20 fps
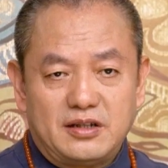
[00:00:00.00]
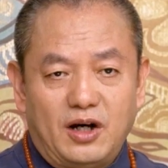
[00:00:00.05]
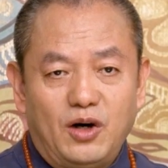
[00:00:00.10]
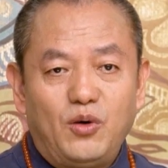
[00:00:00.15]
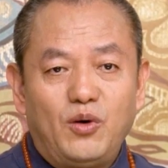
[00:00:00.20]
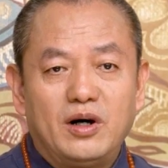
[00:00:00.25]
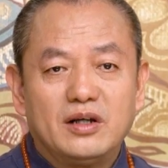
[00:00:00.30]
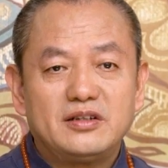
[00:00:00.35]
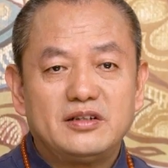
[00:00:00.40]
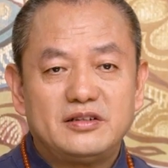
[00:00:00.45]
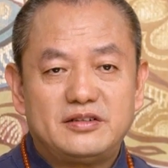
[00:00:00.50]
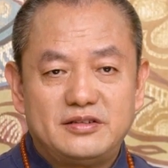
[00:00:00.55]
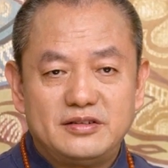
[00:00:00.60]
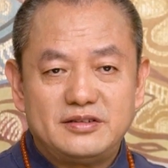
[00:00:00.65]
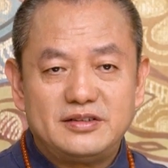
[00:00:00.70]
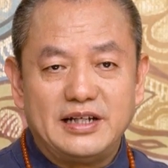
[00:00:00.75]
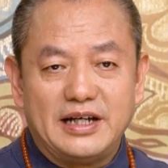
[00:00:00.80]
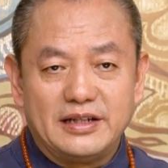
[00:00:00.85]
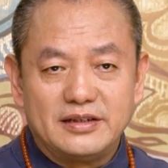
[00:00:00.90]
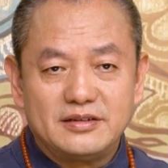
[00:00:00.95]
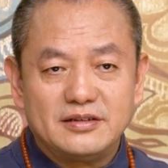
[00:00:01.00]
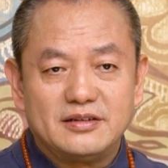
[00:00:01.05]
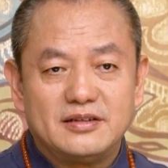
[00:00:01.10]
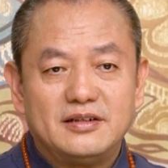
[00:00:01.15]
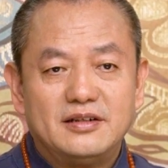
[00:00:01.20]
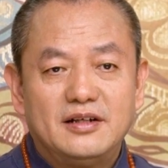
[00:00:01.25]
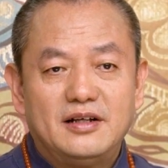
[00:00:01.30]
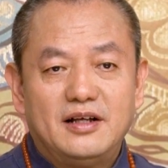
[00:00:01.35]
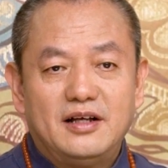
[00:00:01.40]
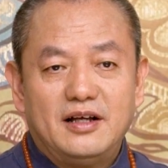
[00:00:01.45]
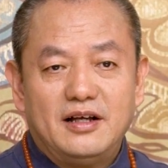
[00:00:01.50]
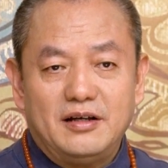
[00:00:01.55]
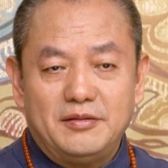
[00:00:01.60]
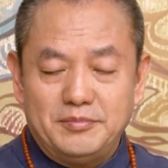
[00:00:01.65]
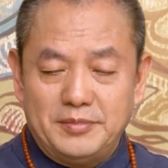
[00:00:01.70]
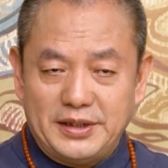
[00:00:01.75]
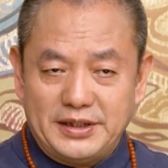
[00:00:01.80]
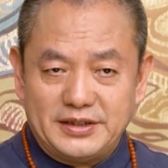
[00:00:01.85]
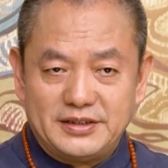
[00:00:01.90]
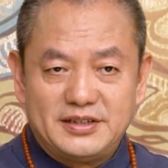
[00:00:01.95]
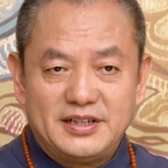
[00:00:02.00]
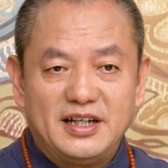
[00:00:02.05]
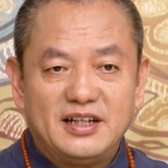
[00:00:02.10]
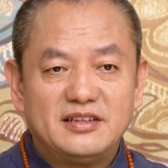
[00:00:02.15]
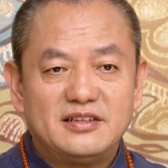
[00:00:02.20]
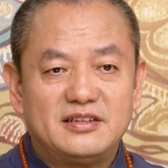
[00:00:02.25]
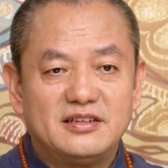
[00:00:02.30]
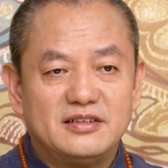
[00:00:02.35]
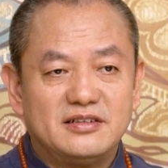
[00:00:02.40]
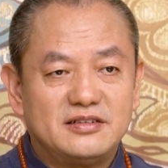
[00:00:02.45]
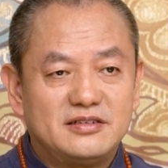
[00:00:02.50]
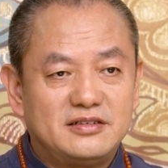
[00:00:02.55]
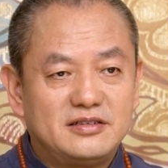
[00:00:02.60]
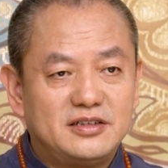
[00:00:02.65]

but before that, he was escaping death